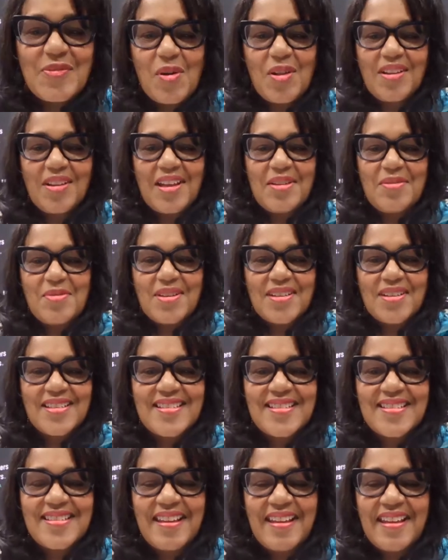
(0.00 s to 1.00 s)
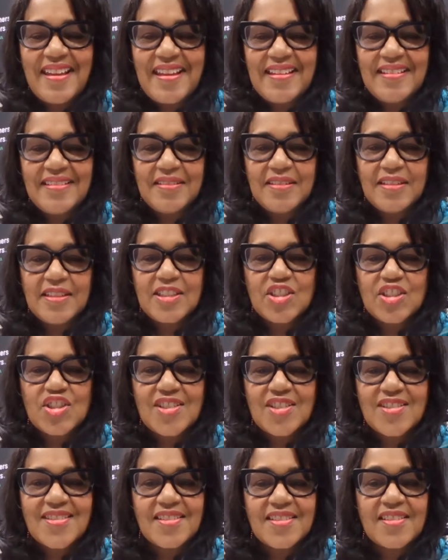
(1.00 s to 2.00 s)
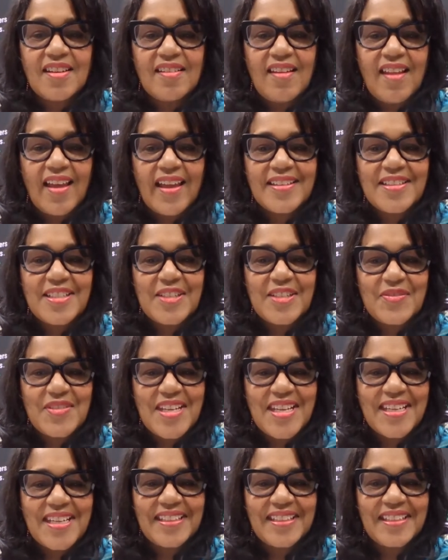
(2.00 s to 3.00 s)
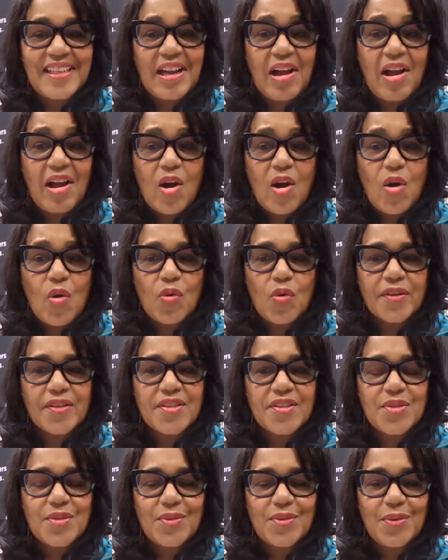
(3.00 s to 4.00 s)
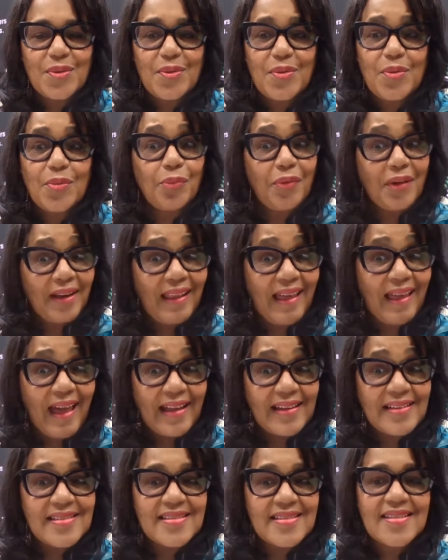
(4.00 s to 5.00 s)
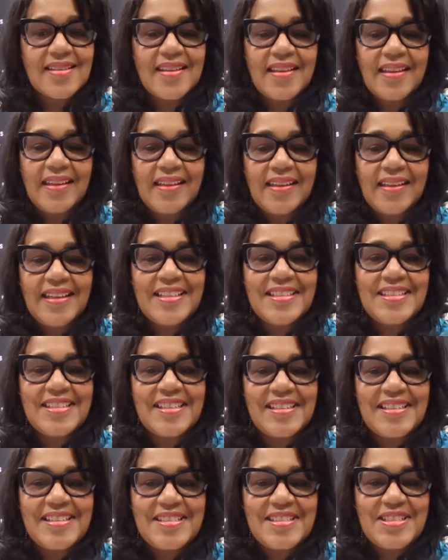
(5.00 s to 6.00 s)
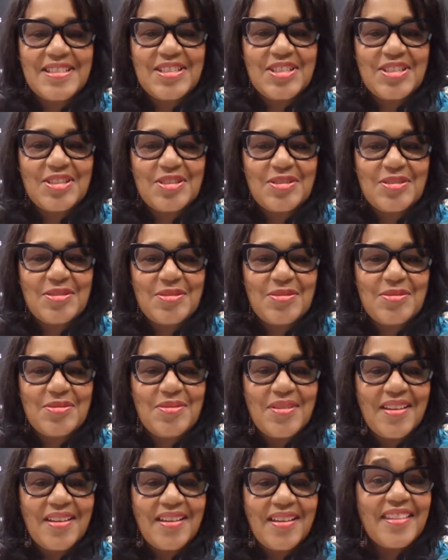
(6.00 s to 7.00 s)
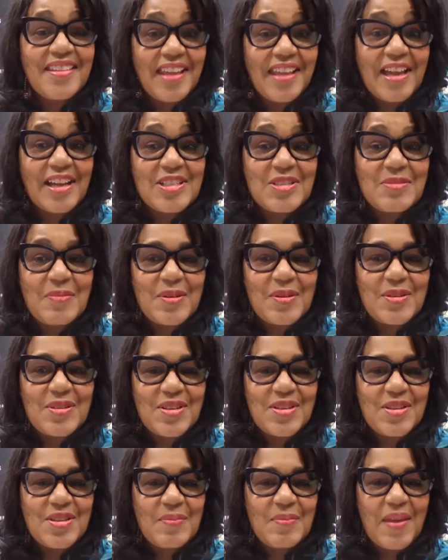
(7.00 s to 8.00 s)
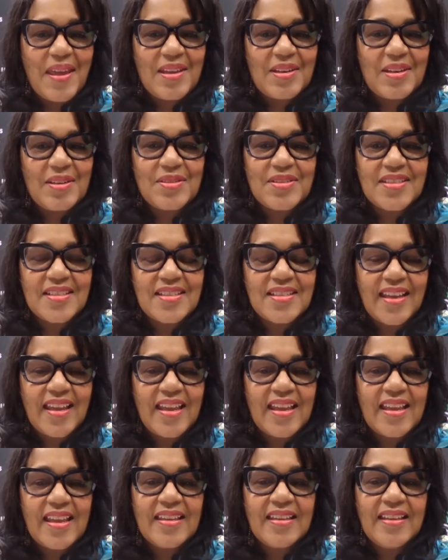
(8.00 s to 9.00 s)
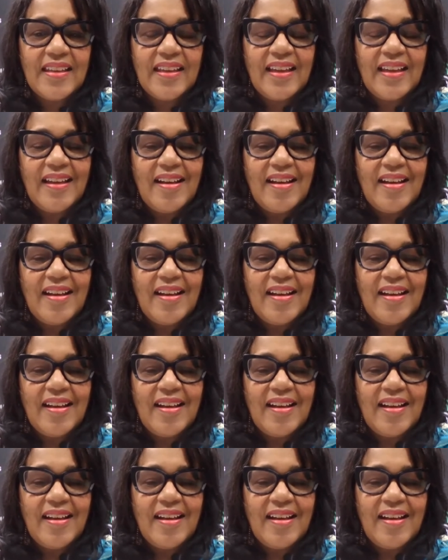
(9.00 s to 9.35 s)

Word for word: of all, I want to say it's just a delight to have taken an hour to relax and to listen to the experts on the panel today.